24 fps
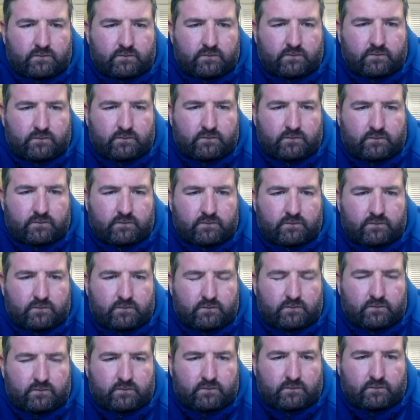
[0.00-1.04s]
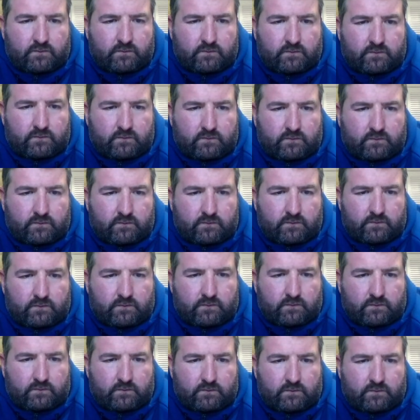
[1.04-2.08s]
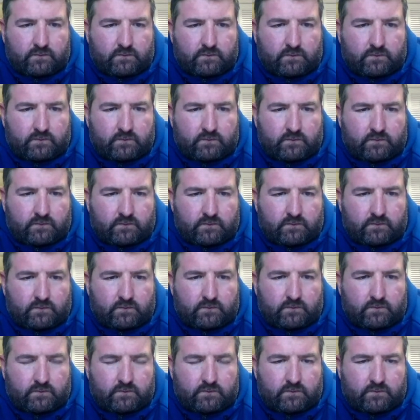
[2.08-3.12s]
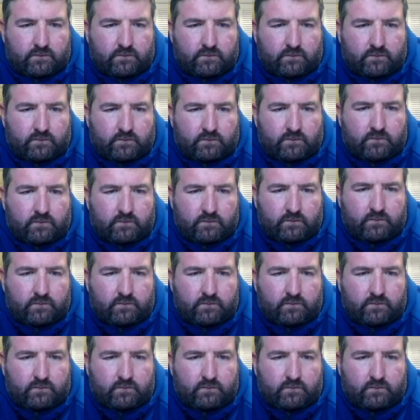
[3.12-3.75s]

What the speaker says: No words are spoken by the person on screen.